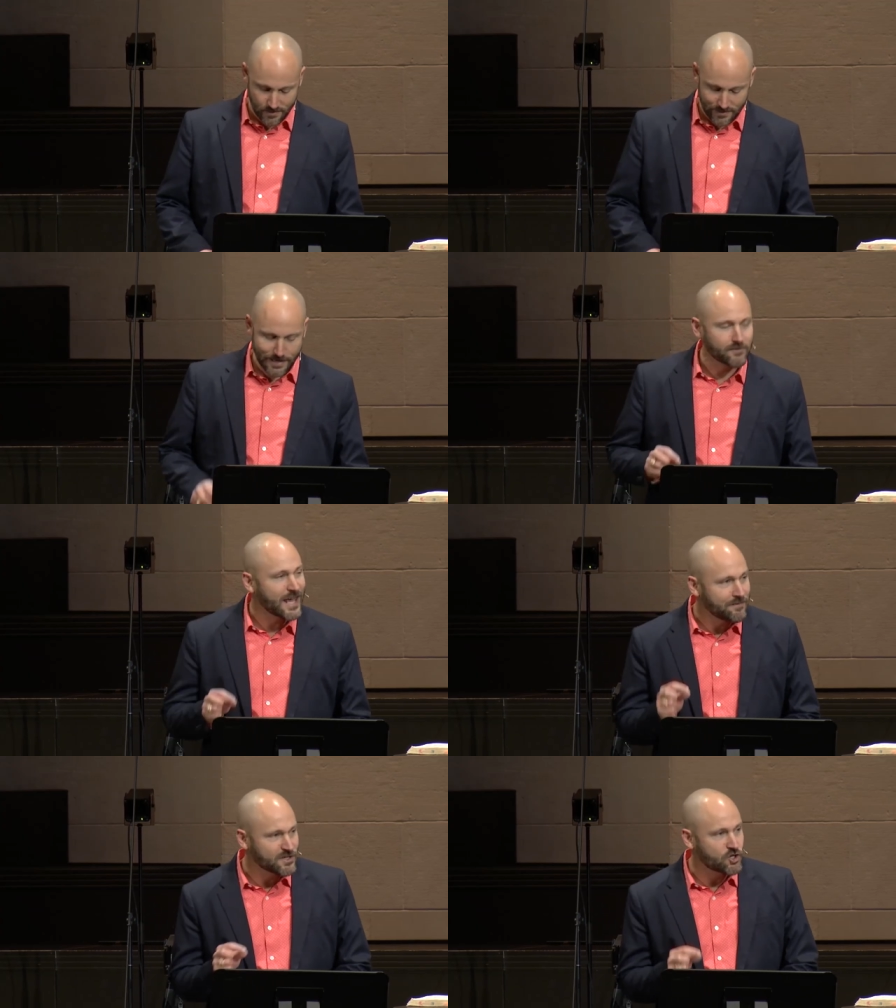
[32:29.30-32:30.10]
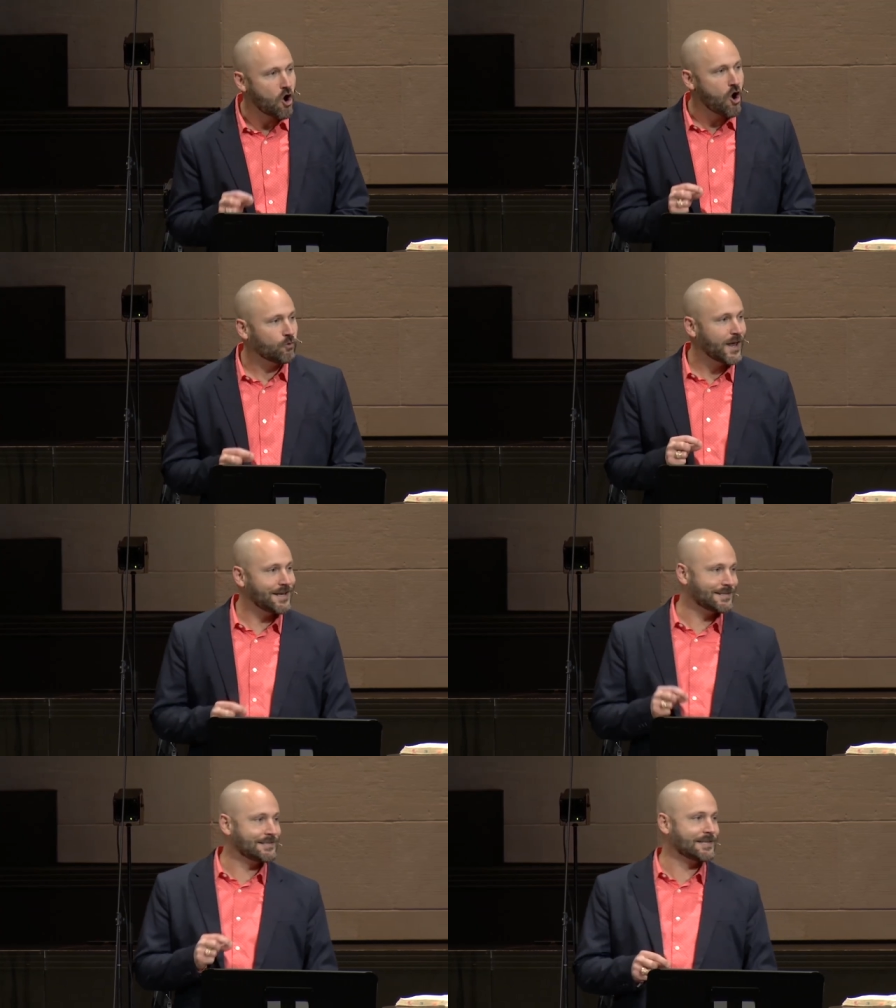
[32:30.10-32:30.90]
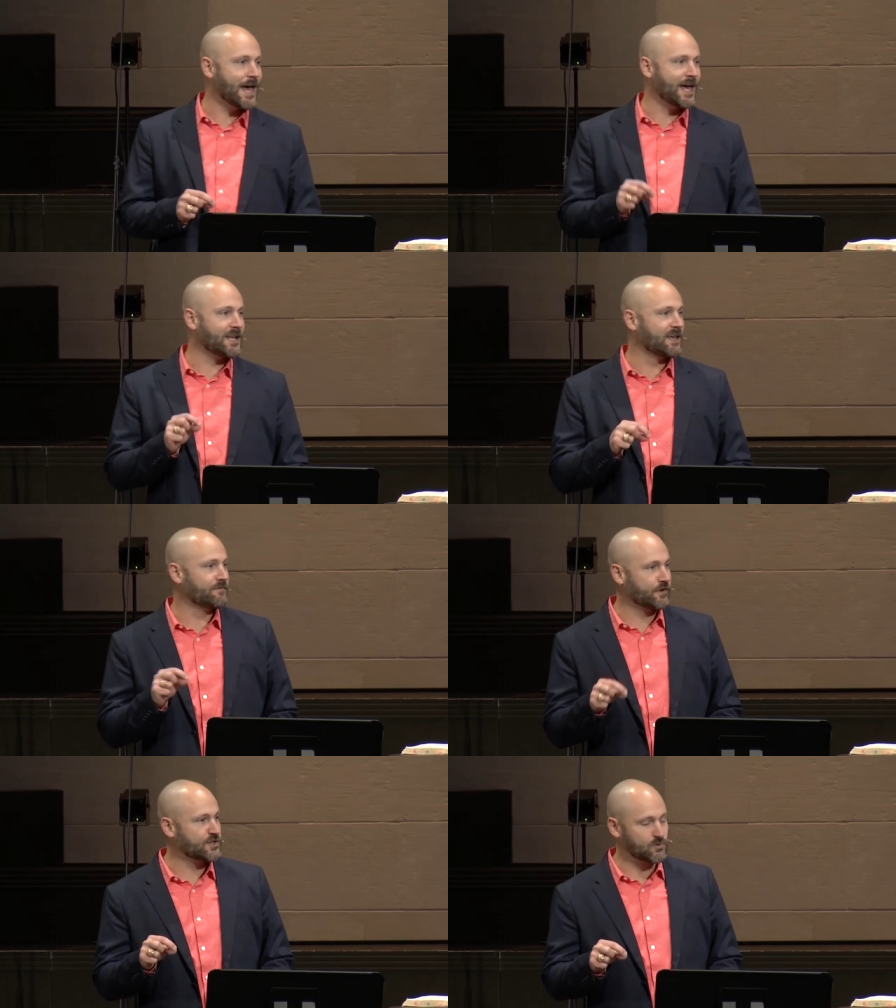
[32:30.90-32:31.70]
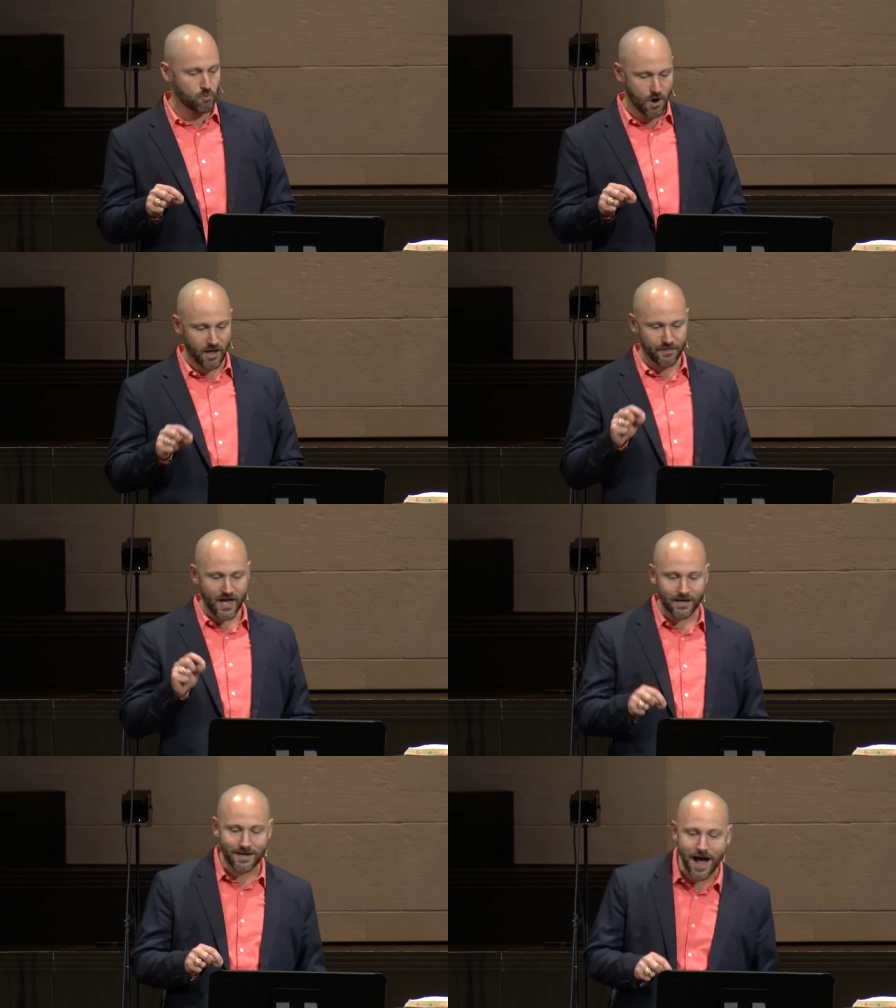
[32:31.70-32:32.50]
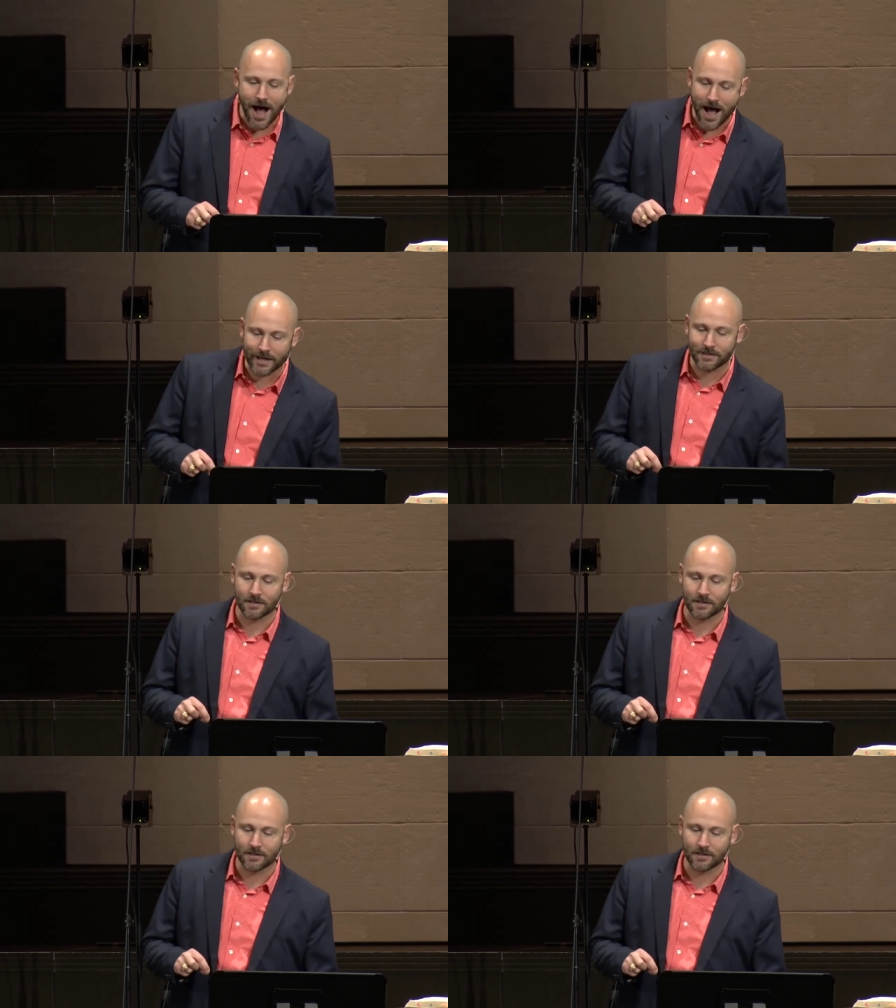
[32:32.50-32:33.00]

Now, David's already said in verse 1 that God